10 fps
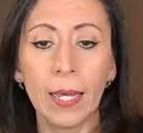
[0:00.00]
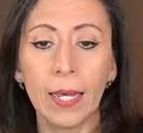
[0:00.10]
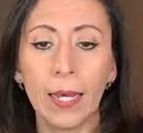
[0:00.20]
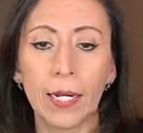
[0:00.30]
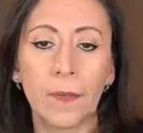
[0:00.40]

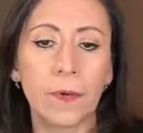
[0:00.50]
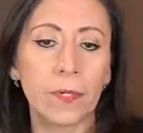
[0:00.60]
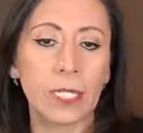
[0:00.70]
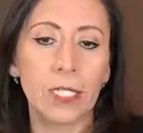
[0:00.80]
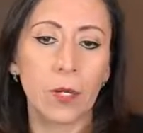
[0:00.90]
And of course,
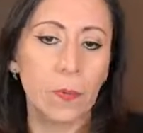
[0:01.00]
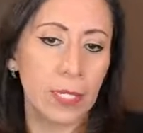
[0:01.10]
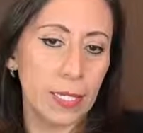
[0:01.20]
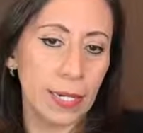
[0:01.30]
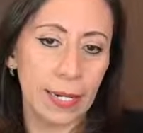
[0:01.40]
these
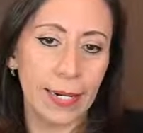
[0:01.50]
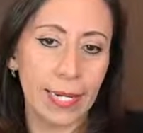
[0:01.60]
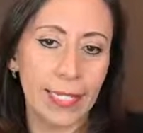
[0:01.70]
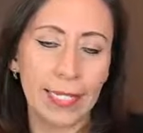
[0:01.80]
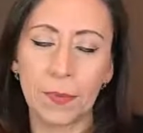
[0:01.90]
numbers are
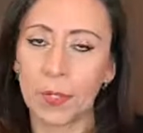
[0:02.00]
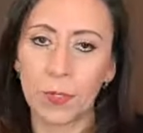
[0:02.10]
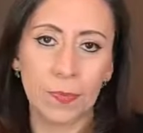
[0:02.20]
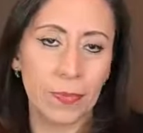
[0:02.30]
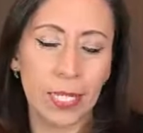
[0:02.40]
crazy because
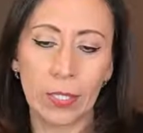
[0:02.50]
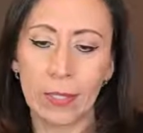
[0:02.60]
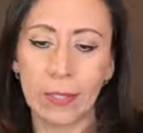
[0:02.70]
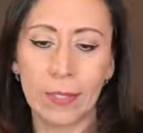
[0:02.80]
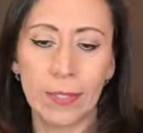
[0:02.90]

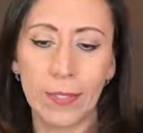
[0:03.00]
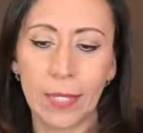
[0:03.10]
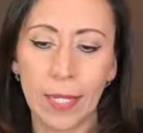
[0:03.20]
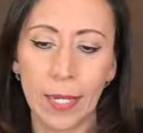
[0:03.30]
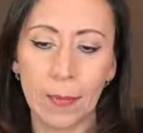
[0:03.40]

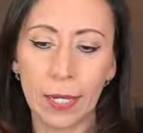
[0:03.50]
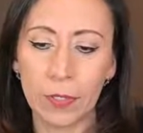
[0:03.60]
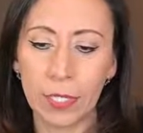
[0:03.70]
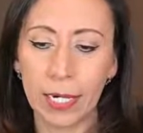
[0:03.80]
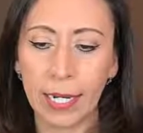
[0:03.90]
the
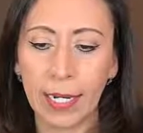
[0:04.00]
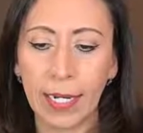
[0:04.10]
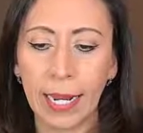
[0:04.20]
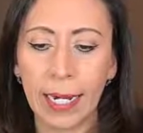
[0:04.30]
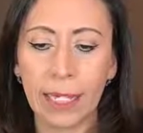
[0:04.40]
amounts that I
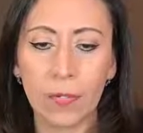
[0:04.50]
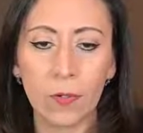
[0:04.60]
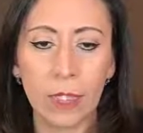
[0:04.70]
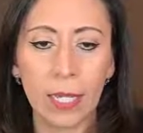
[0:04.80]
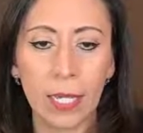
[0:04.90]
created
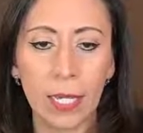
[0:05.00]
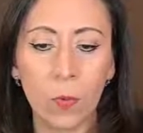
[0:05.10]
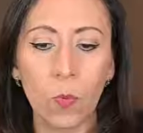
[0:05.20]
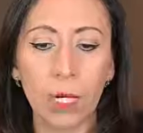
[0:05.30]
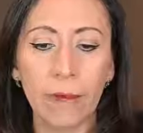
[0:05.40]
on the
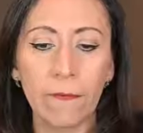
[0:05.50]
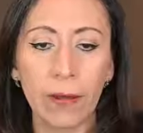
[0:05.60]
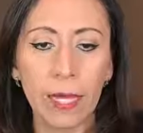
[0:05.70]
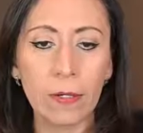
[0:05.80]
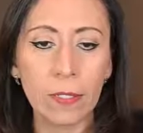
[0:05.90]
working
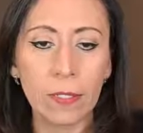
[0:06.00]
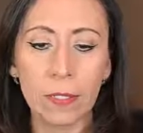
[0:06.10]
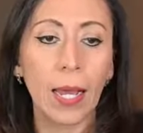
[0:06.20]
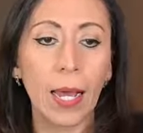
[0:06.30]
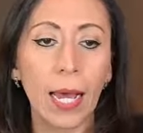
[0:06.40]
files,
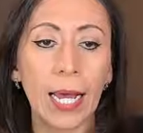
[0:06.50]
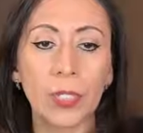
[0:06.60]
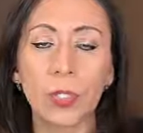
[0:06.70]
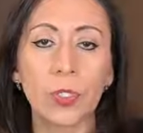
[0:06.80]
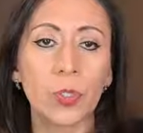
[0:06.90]
I
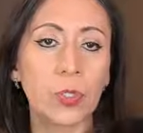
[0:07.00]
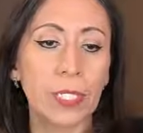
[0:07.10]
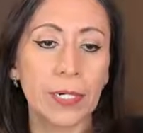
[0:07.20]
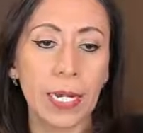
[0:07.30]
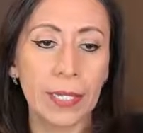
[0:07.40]
just use the
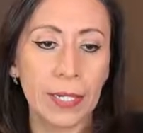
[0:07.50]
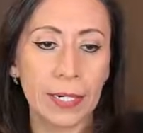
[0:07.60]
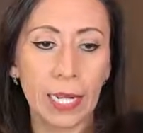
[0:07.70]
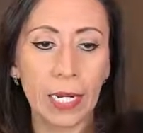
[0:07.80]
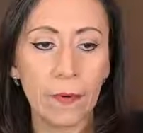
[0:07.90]
rand
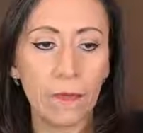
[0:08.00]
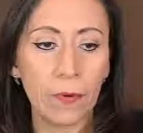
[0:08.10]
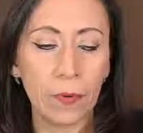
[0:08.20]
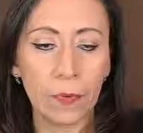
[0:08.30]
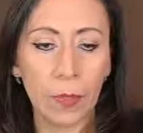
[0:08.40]
array
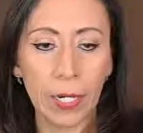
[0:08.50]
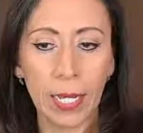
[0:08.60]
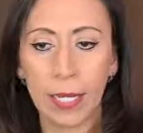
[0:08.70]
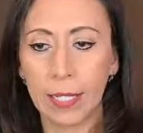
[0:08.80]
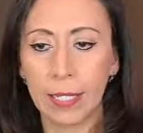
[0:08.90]

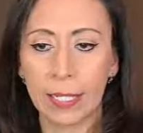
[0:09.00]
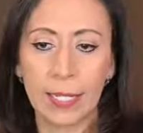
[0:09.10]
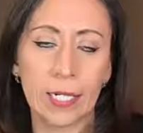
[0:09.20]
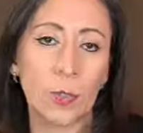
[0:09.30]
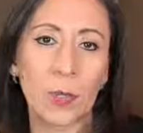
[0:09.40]
formula in
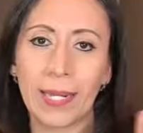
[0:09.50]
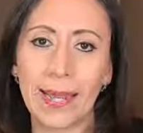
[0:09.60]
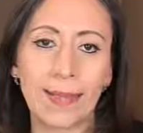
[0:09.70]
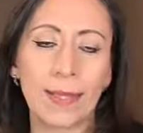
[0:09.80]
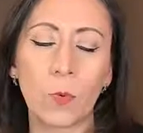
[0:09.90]
Excel to
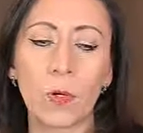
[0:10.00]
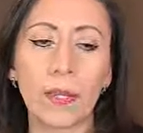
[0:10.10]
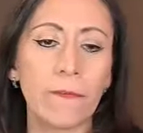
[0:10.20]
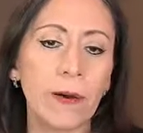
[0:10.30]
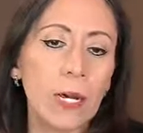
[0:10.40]
create the
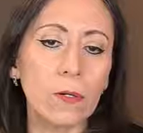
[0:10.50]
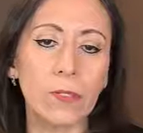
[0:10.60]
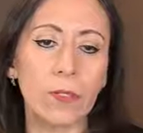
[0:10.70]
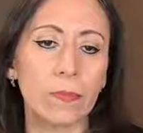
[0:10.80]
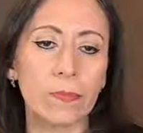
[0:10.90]
working file.
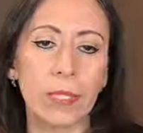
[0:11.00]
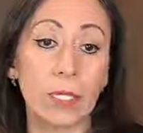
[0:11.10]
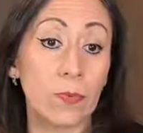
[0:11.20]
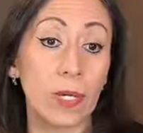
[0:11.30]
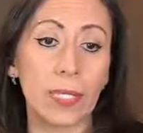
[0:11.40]
So
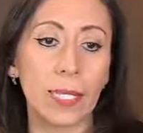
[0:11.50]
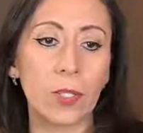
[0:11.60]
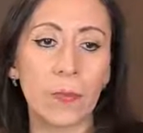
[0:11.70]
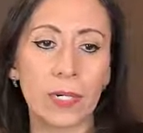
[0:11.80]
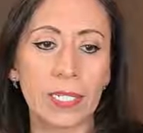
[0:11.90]
that's why the
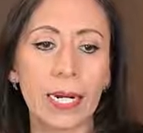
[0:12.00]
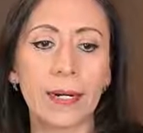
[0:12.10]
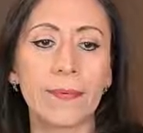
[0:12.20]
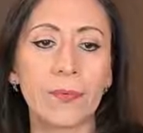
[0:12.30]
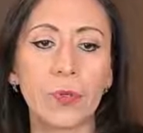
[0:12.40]
numbers are
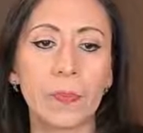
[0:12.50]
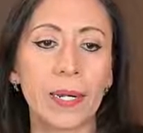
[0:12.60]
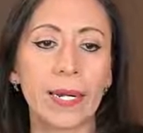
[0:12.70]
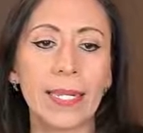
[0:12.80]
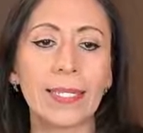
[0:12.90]
super
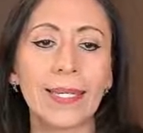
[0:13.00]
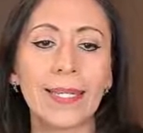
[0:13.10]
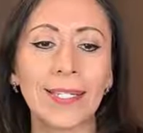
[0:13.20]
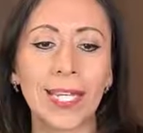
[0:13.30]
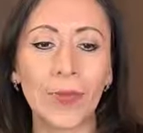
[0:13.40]
crazy.
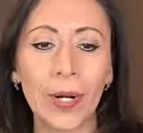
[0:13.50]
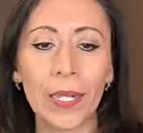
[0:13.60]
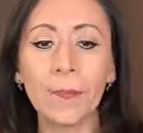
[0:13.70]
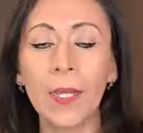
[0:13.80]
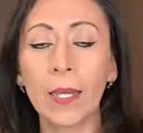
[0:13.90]
In
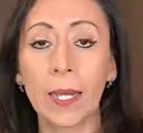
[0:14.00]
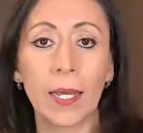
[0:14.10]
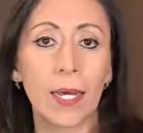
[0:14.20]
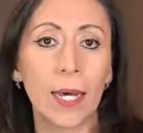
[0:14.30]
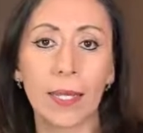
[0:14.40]
January, I
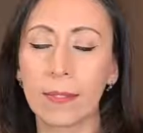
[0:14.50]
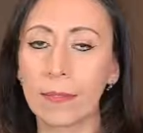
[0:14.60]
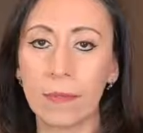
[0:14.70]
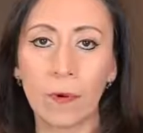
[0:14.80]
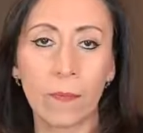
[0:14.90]
had
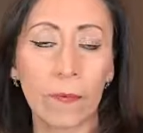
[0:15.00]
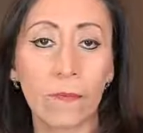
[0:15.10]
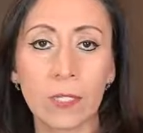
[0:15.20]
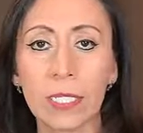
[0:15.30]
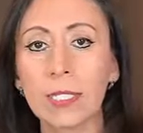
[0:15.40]
over
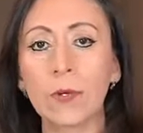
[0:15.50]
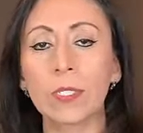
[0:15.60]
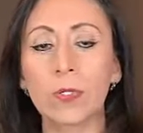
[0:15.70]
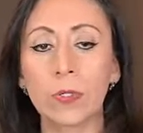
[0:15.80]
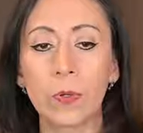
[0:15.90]

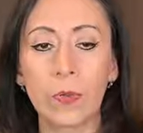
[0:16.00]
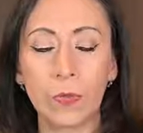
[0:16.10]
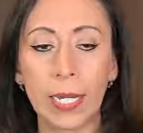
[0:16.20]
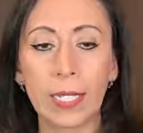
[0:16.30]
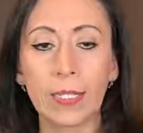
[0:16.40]
14,000 rows,
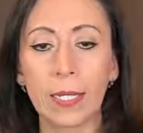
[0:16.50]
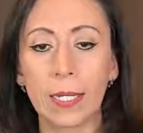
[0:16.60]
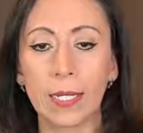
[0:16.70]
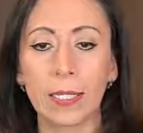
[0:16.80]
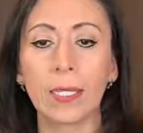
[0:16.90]
right?
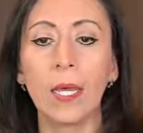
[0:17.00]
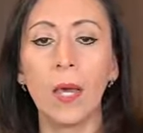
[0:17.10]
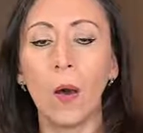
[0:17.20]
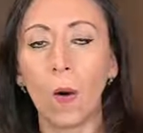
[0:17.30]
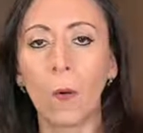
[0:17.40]
And
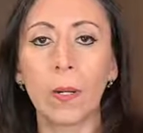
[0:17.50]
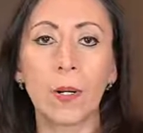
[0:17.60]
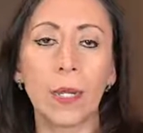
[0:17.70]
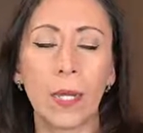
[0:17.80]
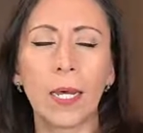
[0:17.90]

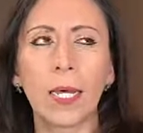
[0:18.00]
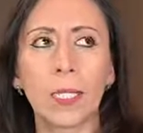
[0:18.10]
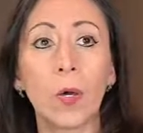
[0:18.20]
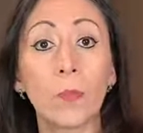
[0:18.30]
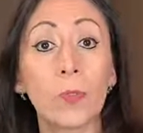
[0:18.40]
and
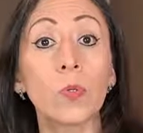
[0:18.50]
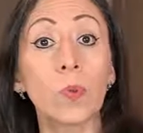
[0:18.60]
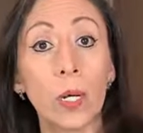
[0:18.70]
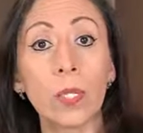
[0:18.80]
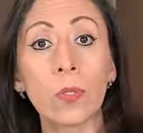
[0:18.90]
up to
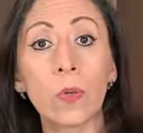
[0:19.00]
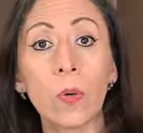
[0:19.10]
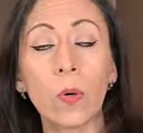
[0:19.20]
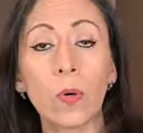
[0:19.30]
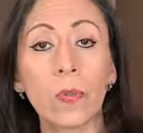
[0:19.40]

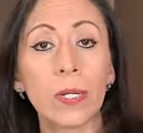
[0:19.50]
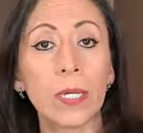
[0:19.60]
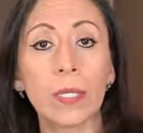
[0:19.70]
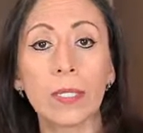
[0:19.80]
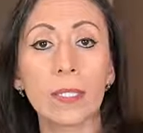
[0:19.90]

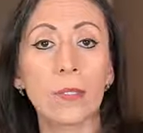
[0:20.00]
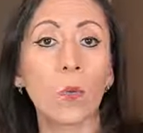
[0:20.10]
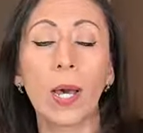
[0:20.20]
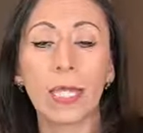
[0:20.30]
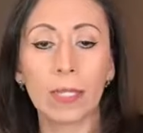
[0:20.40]

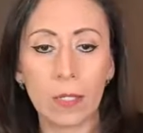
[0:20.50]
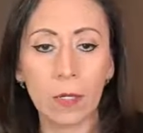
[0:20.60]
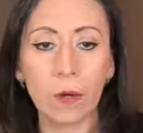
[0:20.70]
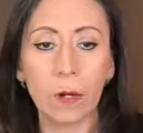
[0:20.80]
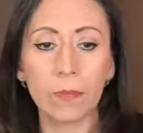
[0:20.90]
101
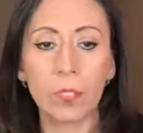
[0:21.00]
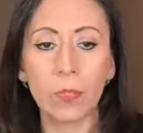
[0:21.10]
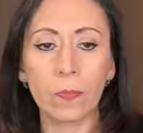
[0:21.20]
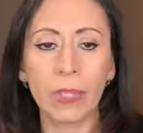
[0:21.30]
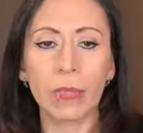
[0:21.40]
columns.
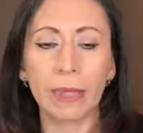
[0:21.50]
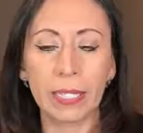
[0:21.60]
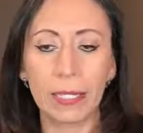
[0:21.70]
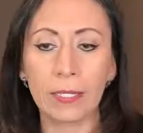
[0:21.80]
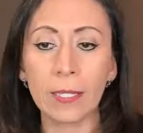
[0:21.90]
So that makes
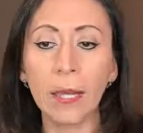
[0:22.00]
sense.